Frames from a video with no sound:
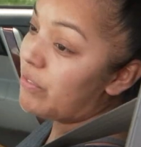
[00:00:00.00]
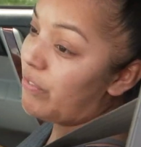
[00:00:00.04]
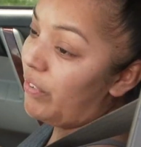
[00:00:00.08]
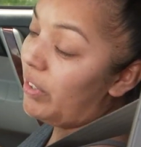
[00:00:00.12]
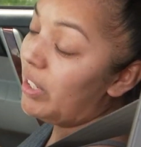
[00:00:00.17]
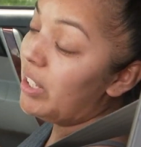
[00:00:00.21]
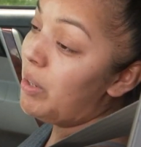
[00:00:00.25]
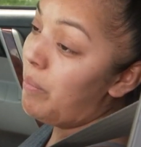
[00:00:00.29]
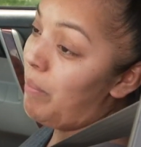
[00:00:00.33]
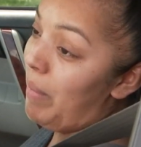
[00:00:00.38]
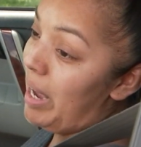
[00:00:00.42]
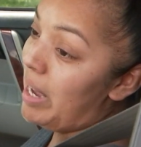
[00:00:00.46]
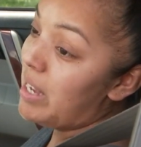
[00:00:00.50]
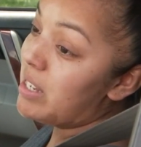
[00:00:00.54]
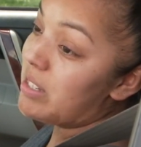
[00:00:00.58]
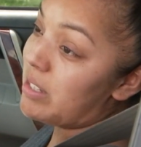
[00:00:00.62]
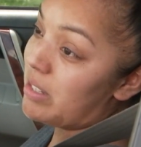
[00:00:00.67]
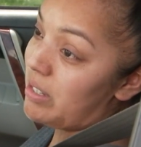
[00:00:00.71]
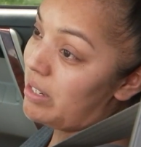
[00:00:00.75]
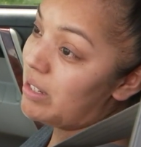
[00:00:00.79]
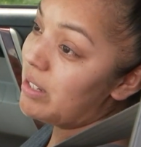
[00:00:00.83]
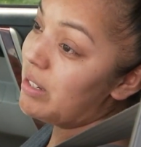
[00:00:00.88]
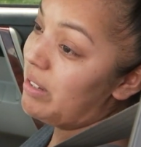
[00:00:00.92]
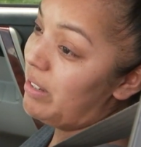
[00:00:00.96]
Fully
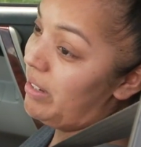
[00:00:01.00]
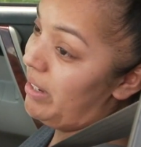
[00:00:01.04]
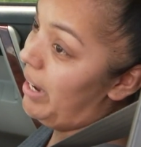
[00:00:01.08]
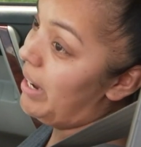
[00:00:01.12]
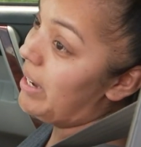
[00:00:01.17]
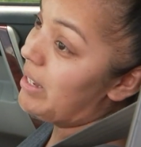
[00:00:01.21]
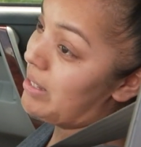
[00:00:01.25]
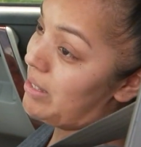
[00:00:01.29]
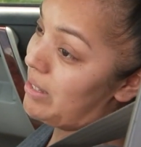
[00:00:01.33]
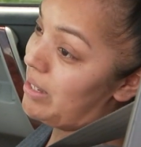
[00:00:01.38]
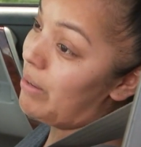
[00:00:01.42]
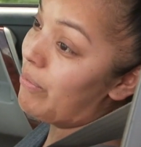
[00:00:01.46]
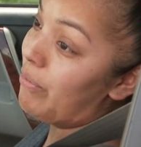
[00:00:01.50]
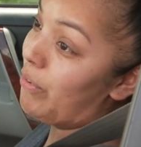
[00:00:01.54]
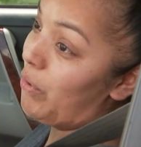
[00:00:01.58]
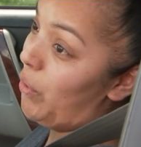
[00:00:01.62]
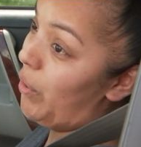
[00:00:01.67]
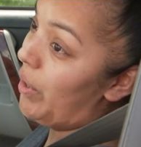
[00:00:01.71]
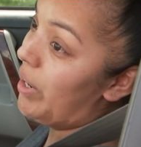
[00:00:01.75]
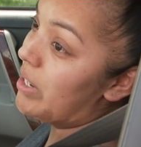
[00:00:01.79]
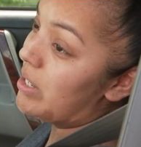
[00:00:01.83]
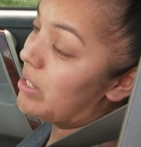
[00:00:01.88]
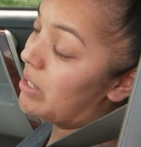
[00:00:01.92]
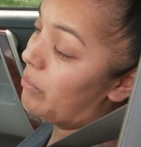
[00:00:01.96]
masked, yes, of
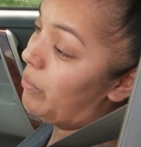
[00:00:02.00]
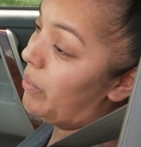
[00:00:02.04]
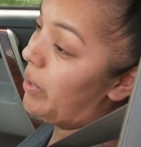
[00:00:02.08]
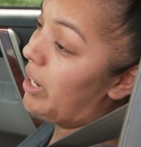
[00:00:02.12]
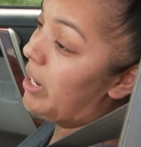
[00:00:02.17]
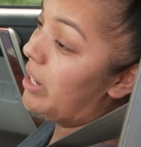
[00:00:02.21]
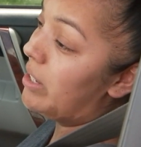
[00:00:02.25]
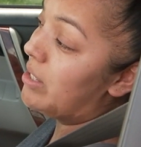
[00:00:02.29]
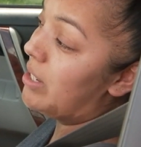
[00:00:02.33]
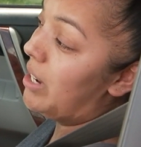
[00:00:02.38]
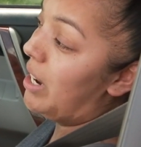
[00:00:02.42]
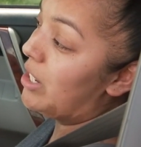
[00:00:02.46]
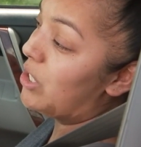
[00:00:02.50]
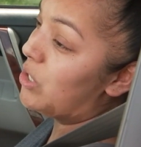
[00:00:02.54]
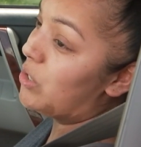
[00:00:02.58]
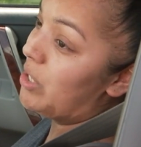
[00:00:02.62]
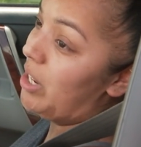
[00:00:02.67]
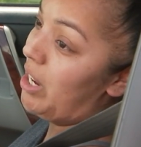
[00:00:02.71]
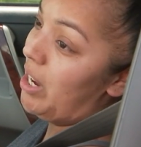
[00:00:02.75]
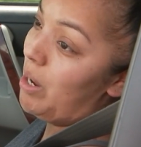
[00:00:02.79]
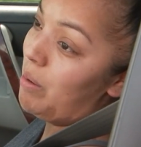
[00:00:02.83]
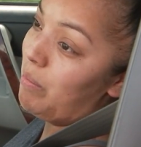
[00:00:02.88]
course. We talked to